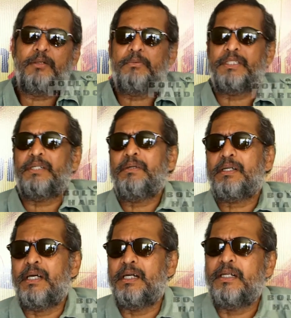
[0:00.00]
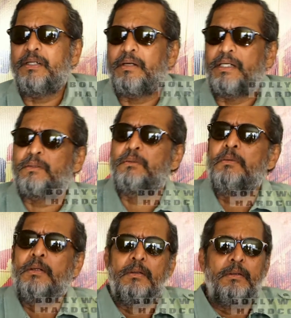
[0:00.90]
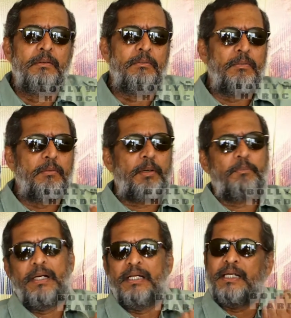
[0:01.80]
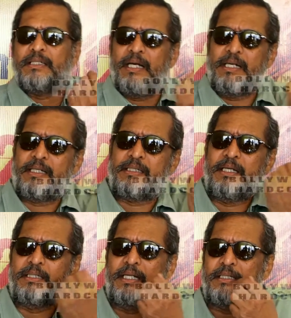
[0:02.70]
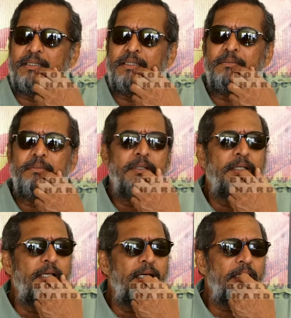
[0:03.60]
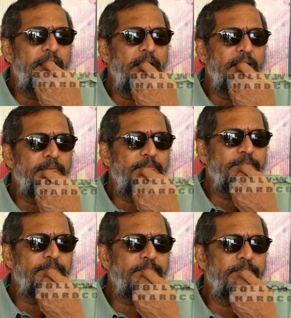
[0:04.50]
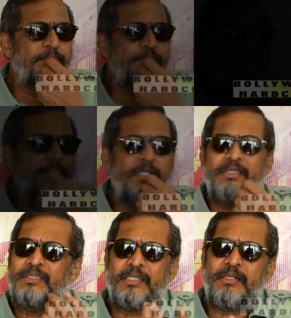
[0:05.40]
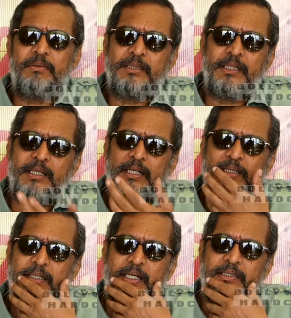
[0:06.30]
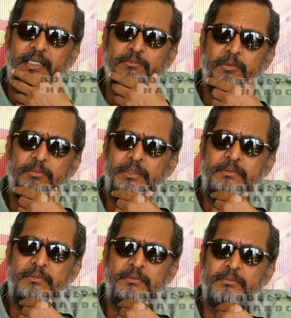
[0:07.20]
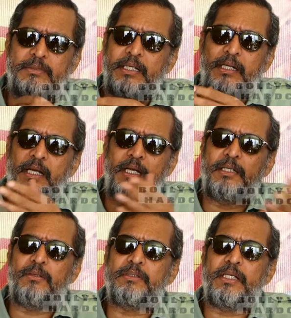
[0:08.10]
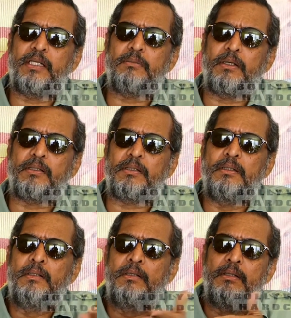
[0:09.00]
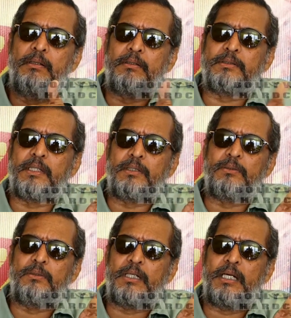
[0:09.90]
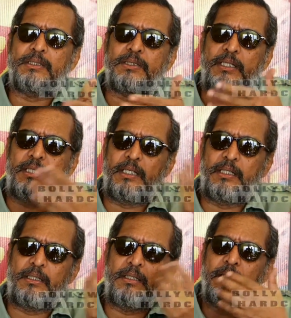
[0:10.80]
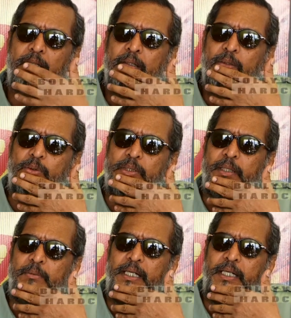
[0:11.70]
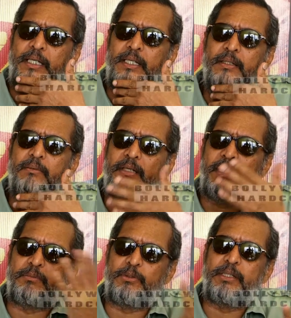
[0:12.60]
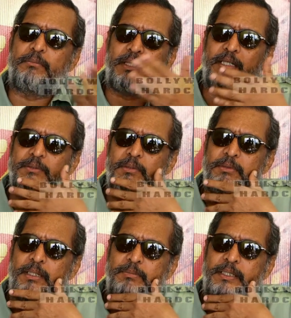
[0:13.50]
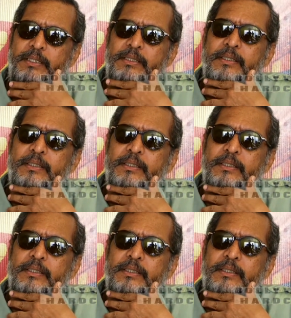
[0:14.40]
You know, whichever character you get to play that character, that, and then just justify that character at that moment. Then I don't think about Sadhu, Agashe and Uday Bhai when I'm doing Prakash Baba Amte.